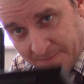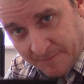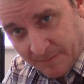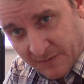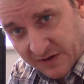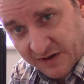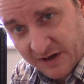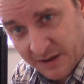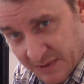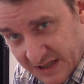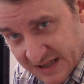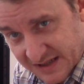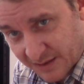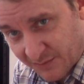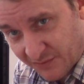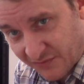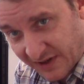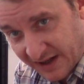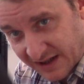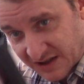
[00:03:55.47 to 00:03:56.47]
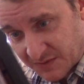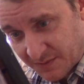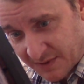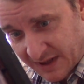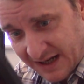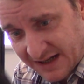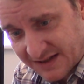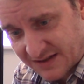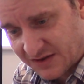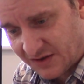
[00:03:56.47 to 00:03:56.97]
It's going to be some flex, but
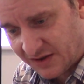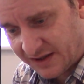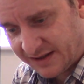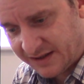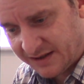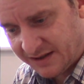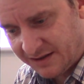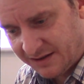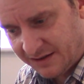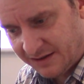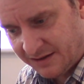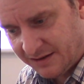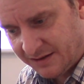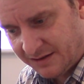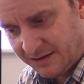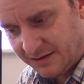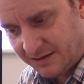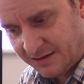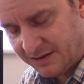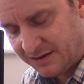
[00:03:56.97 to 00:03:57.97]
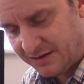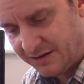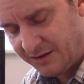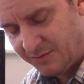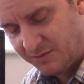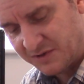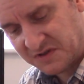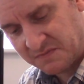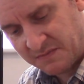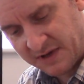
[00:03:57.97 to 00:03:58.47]
that is solid. Don't know
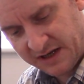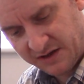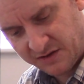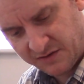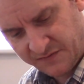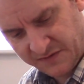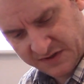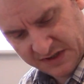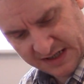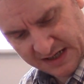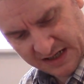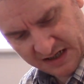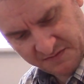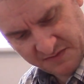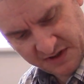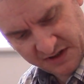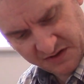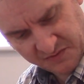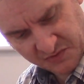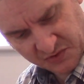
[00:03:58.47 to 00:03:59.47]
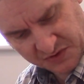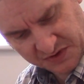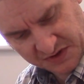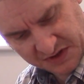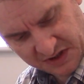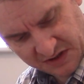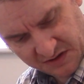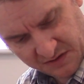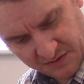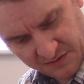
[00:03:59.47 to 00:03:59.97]
what it's made of. Is it aluminium or
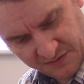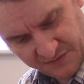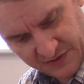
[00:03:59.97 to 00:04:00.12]
steel?